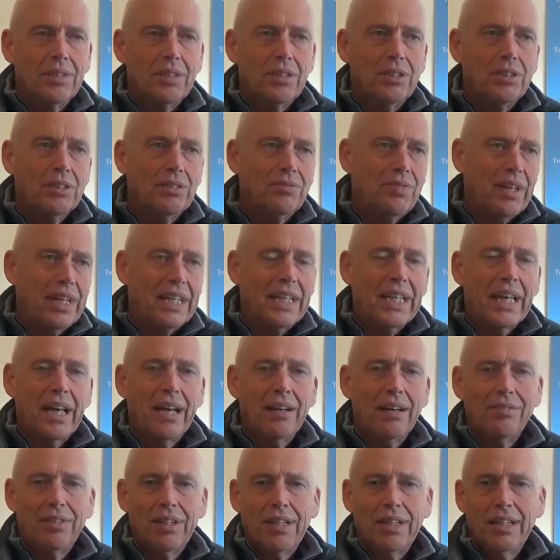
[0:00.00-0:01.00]
duvet
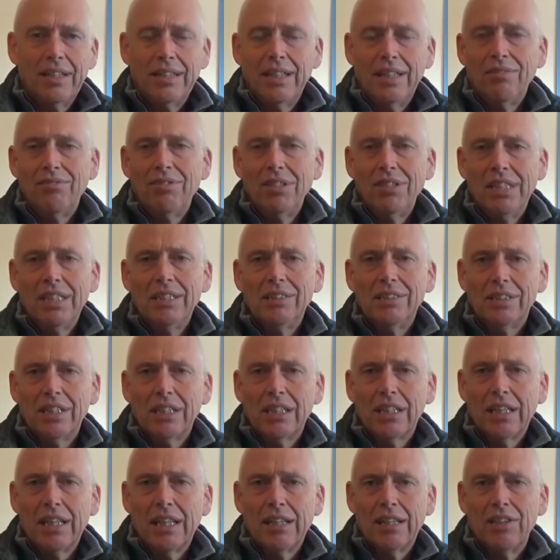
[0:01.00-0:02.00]
cover and everything
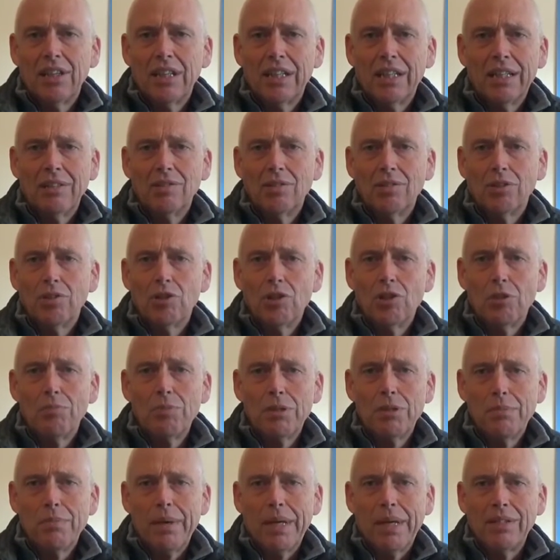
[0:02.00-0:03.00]
that goes on top
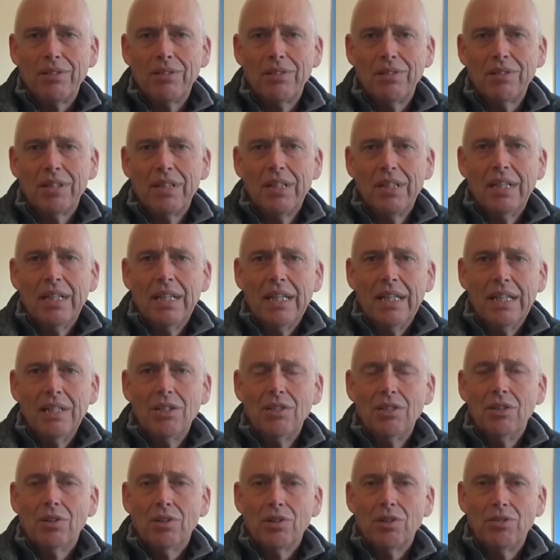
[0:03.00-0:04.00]
of the mattress is not